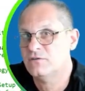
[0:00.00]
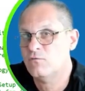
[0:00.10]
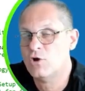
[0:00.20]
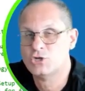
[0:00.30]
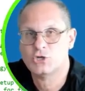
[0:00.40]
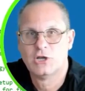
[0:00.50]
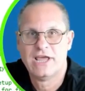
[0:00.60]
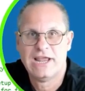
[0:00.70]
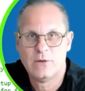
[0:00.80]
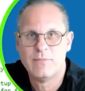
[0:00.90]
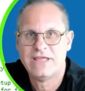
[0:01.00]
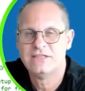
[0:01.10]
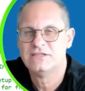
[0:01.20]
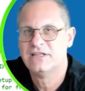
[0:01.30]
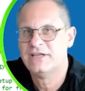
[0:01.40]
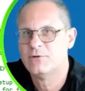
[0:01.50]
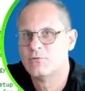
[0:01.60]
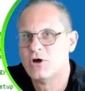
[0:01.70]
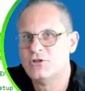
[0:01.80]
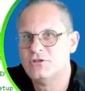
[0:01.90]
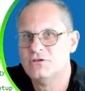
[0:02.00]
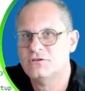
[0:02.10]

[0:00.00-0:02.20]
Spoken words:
virtual element later on.